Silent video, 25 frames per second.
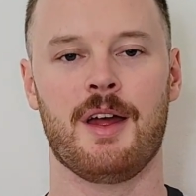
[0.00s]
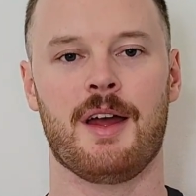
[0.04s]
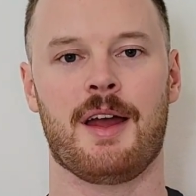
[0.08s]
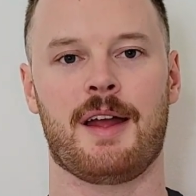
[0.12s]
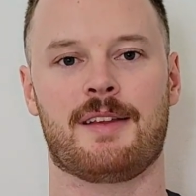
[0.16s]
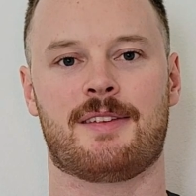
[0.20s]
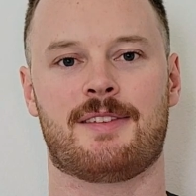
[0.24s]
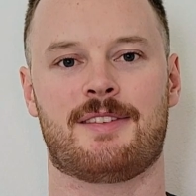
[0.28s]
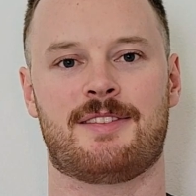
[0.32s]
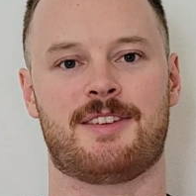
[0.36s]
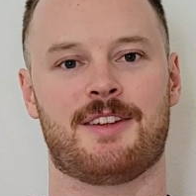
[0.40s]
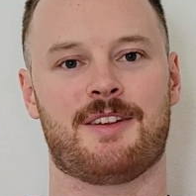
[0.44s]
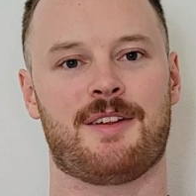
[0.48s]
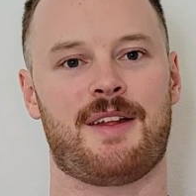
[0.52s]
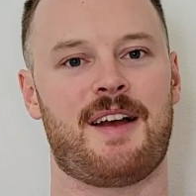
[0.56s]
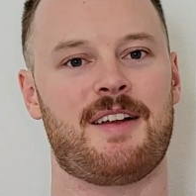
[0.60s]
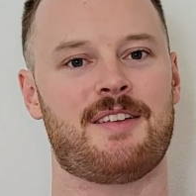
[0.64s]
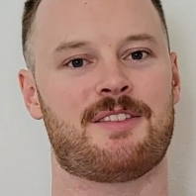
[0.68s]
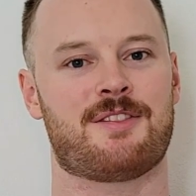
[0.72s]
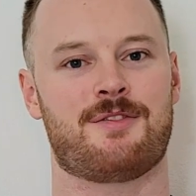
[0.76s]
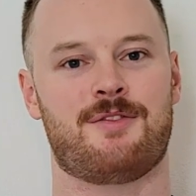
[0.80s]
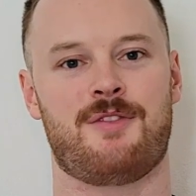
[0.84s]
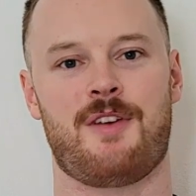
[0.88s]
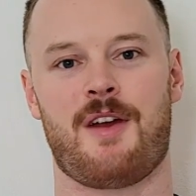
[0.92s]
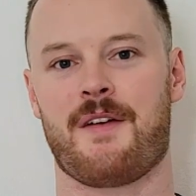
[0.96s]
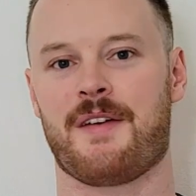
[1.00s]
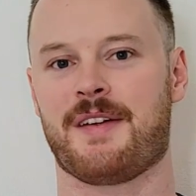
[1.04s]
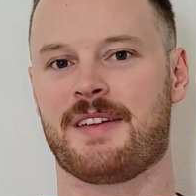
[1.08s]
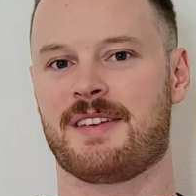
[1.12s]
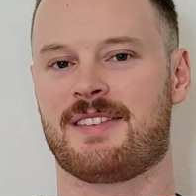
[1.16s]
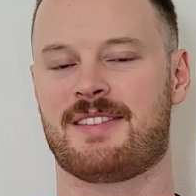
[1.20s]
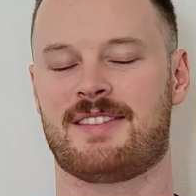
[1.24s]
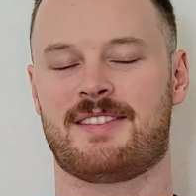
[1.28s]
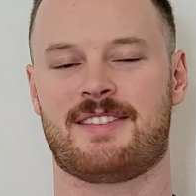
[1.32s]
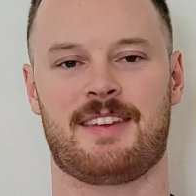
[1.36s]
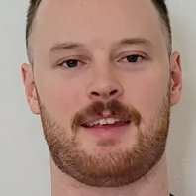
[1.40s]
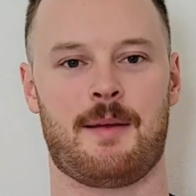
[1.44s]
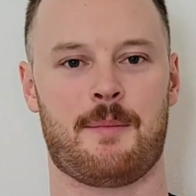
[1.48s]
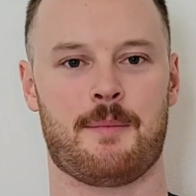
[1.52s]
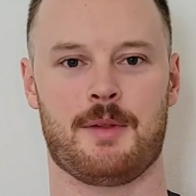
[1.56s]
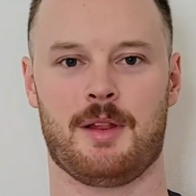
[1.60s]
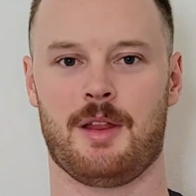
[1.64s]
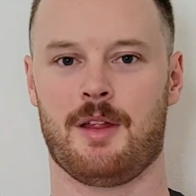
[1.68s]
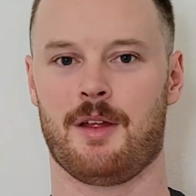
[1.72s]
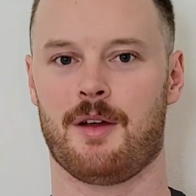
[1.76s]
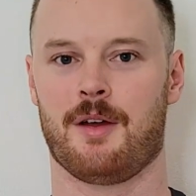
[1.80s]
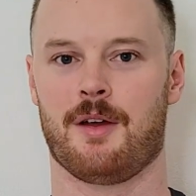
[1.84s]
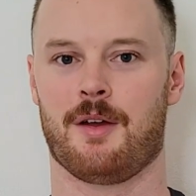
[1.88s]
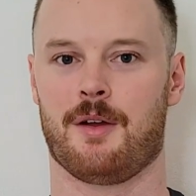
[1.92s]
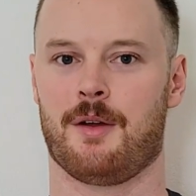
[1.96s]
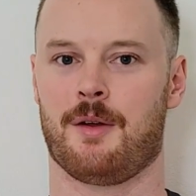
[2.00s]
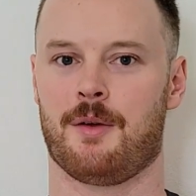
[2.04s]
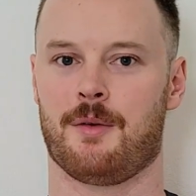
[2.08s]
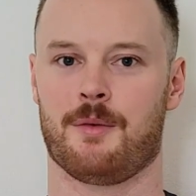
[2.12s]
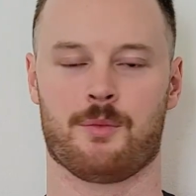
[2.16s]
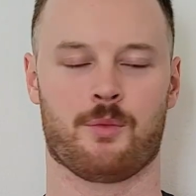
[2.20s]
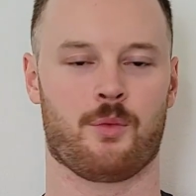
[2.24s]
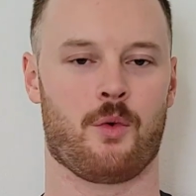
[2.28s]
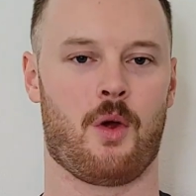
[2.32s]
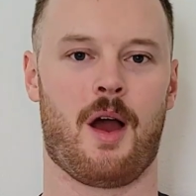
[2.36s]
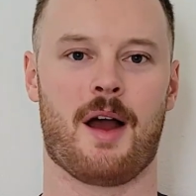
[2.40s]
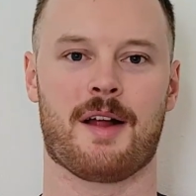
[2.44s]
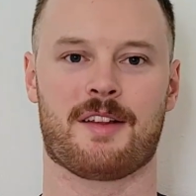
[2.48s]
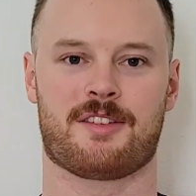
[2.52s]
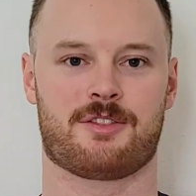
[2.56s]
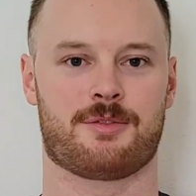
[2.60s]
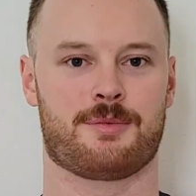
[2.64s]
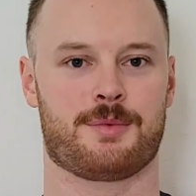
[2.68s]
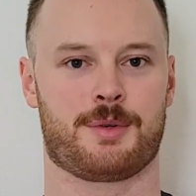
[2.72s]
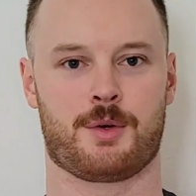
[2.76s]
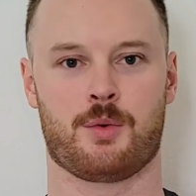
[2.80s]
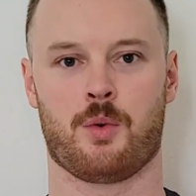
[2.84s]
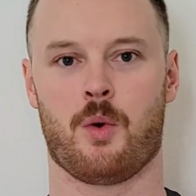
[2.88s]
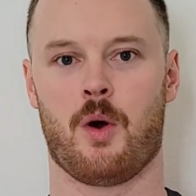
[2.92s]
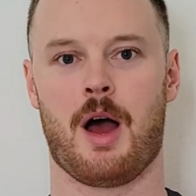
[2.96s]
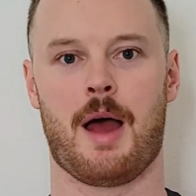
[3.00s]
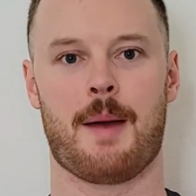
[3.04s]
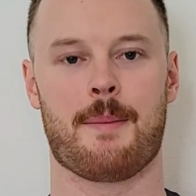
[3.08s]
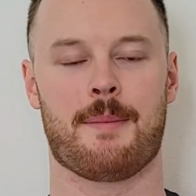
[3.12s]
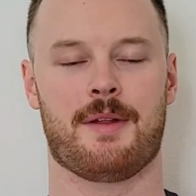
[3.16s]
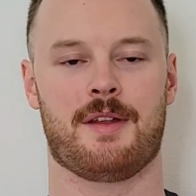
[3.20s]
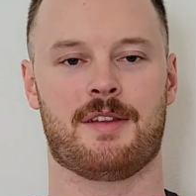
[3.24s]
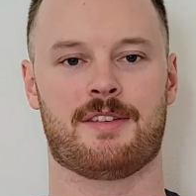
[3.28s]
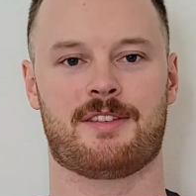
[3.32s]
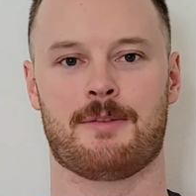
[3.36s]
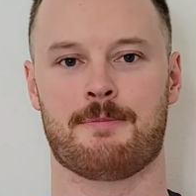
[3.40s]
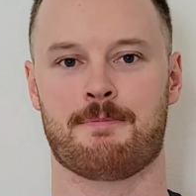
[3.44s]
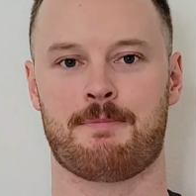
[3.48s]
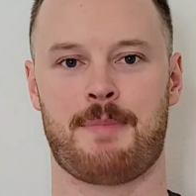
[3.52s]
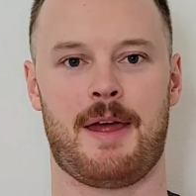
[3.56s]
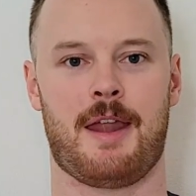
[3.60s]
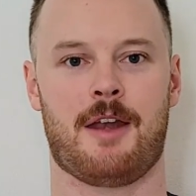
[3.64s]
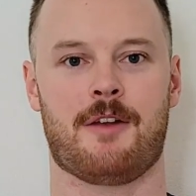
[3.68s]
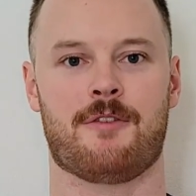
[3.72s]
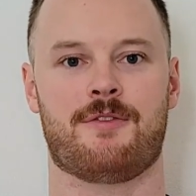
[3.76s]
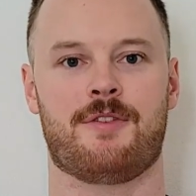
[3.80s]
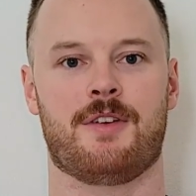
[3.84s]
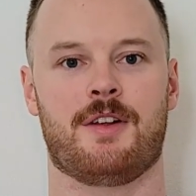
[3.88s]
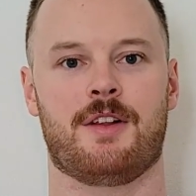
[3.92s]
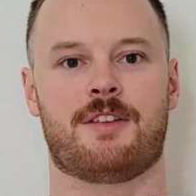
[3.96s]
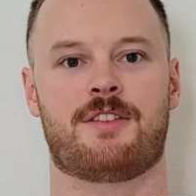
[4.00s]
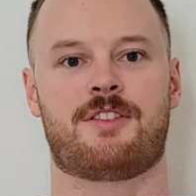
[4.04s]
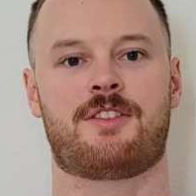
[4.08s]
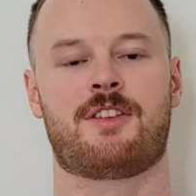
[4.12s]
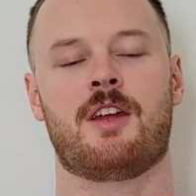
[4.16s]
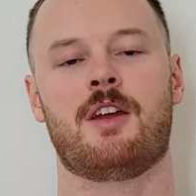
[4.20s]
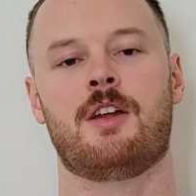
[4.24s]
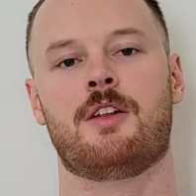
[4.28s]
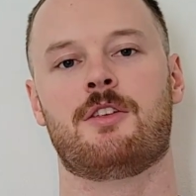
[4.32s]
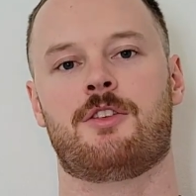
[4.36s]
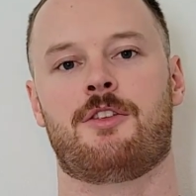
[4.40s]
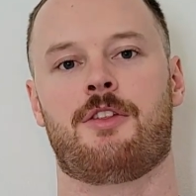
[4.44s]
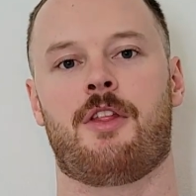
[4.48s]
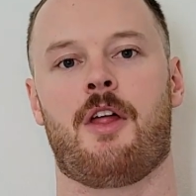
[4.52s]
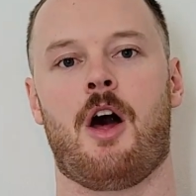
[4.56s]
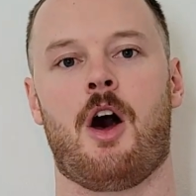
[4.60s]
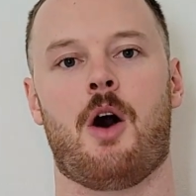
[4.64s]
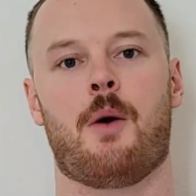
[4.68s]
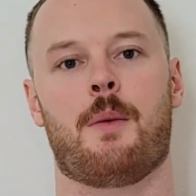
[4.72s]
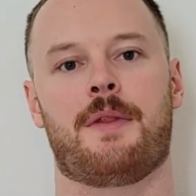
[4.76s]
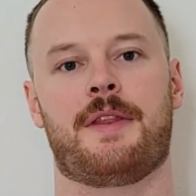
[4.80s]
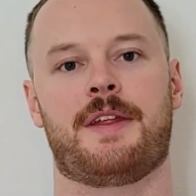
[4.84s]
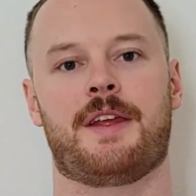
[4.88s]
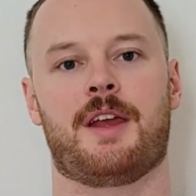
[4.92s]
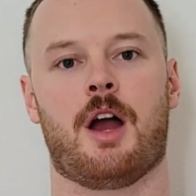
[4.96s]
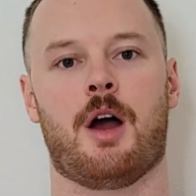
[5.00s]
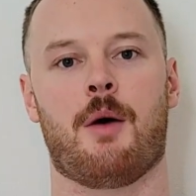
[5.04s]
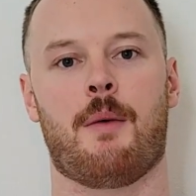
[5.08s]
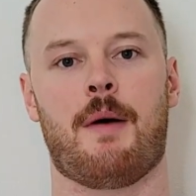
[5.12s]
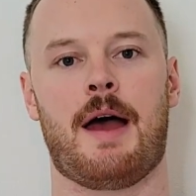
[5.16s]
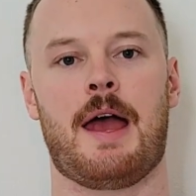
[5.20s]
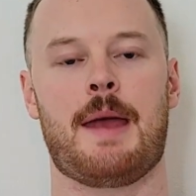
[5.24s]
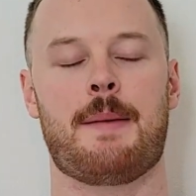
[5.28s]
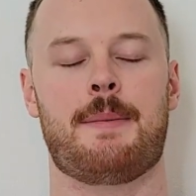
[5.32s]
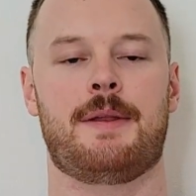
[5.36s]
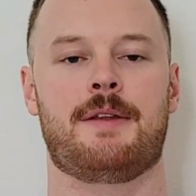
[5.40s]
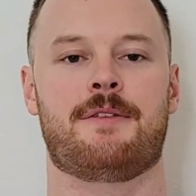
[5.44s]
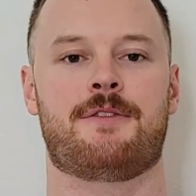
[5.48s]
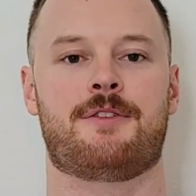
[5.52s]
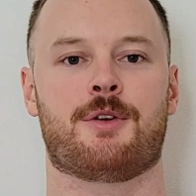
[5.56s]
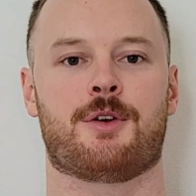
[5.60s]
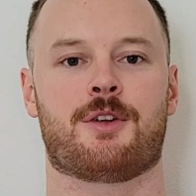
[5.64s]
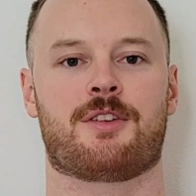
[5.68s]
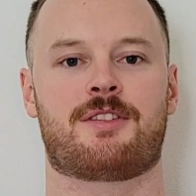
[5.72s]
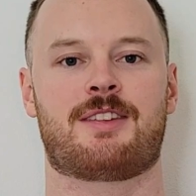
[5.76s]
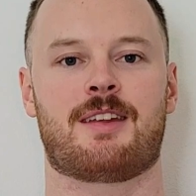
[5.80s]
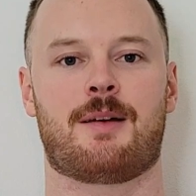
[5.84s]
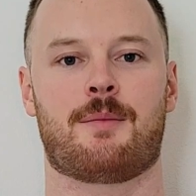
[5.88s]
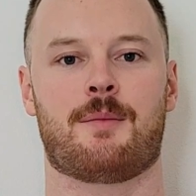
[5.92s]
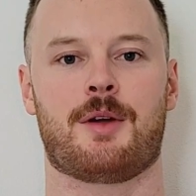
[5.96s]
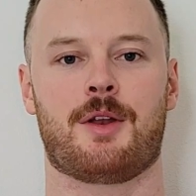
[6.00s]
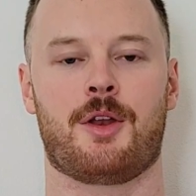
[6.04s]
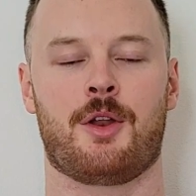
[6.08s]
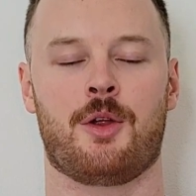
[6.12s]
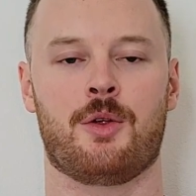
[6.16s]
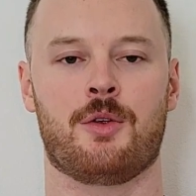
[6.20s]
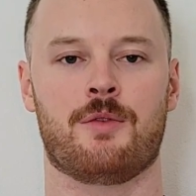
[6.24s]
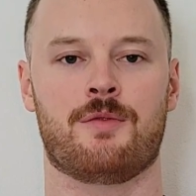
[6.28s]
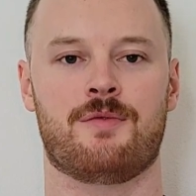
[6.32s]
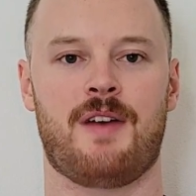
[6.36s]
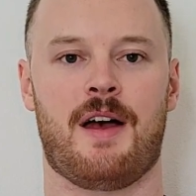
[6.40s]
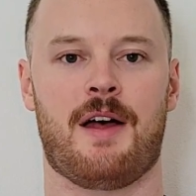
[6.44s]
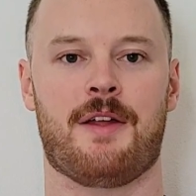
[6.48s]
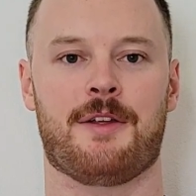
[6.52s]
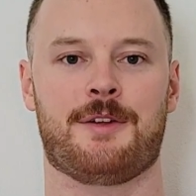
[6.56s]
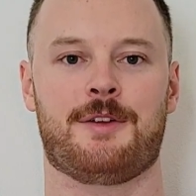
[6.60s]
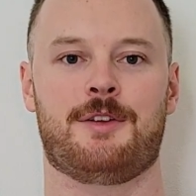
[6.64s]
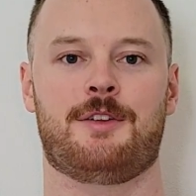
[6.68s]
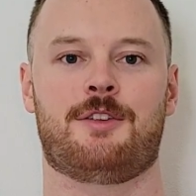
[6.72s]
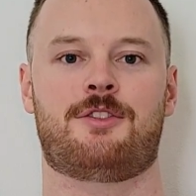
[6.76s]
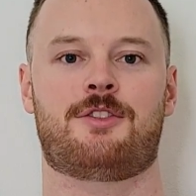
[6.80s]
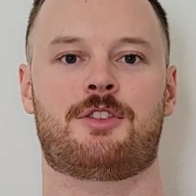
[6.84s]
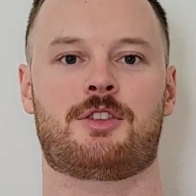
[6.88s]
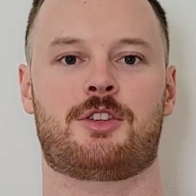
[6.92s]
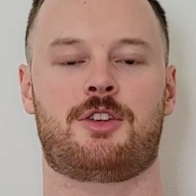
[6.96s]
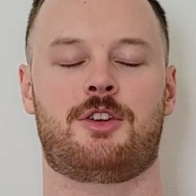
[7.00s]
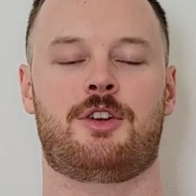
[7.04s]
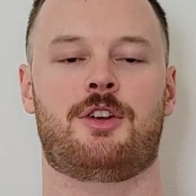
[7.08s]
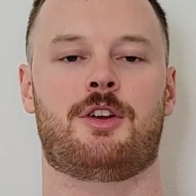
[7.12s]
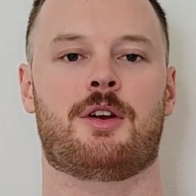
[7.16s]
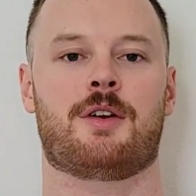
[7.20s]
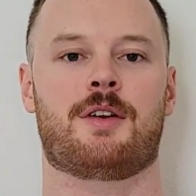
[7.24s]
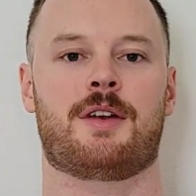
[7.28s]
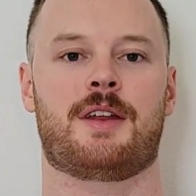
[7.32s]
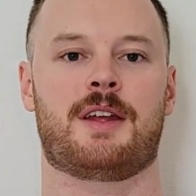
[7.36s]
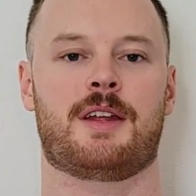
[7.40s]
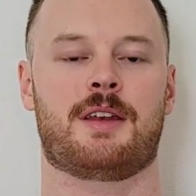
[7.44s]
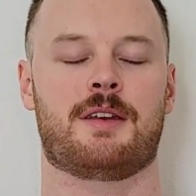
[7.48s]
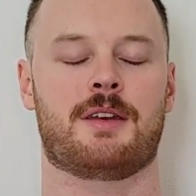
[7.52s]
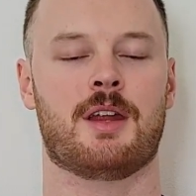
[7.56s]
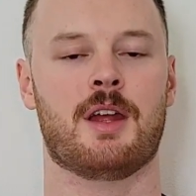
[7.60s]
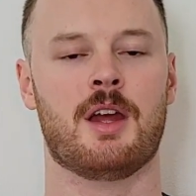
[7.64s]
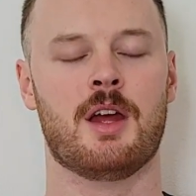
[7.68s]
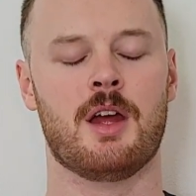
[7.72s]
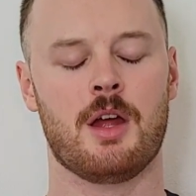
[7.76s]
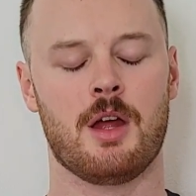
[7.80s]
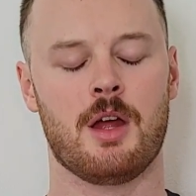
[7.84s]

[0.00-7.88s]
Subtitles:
It still has very similar rights and requirements and benefits to the O and the OA, but if you're someone who values security and